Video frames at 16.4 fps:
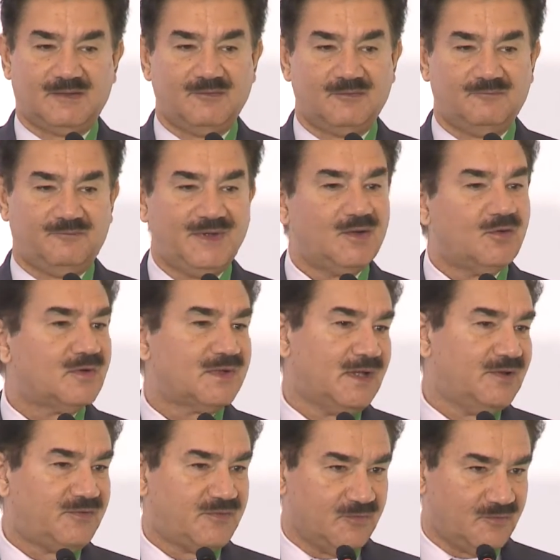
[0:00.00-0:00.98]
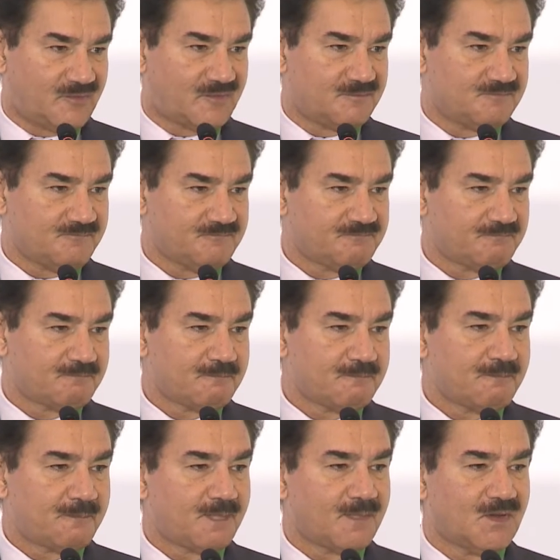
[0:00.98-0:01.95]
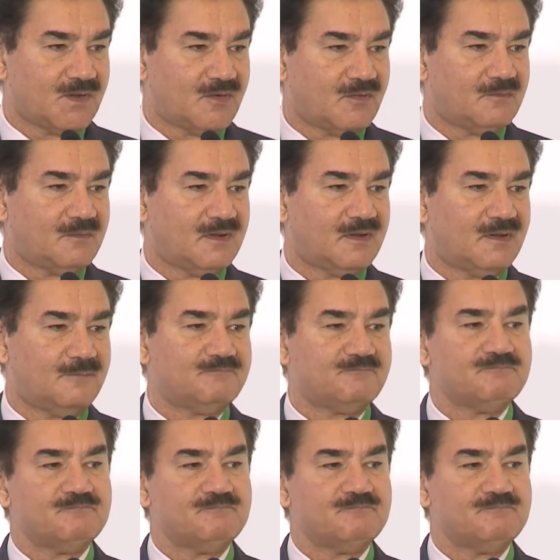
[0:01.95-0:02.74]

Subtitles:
we know the issues. Even